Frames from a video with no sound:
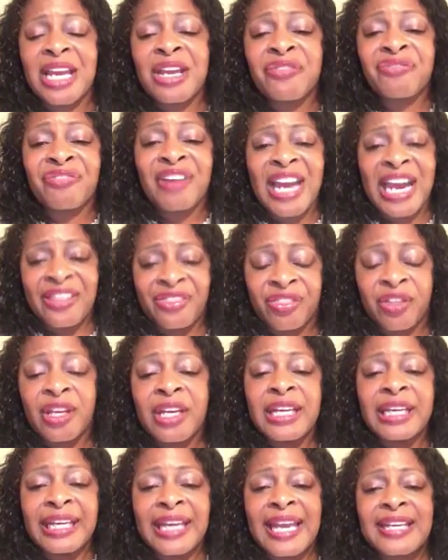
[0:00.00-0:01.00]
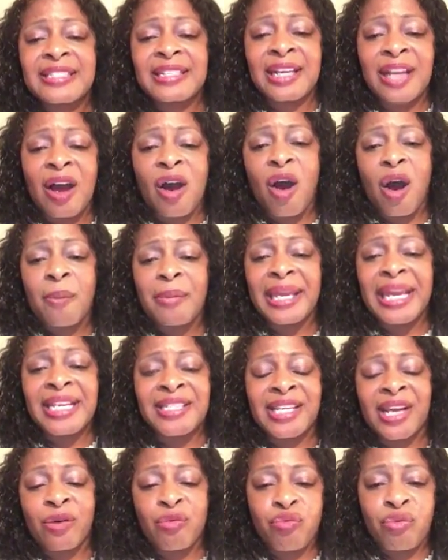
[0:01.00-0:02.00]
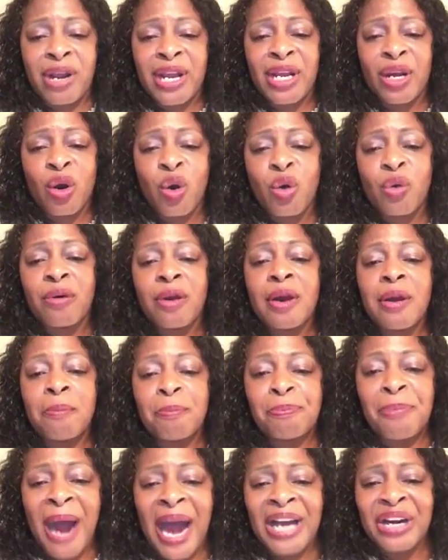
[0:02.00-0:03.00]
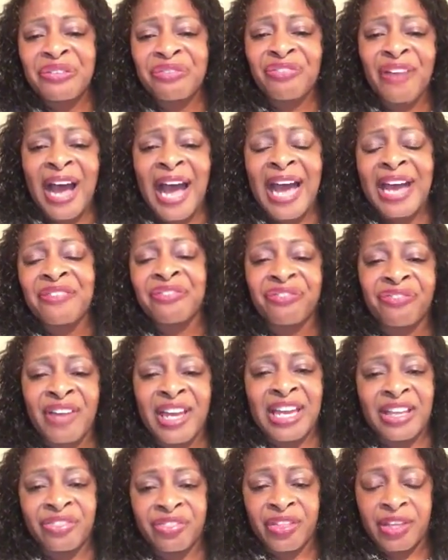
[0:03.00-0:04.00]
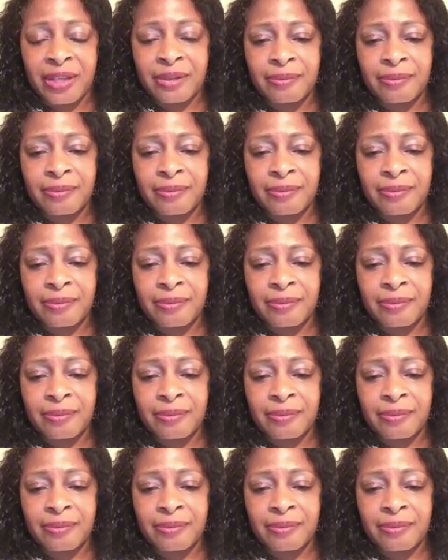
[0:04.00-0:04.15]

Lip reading: a faith. Islam is a real, bona fide faith.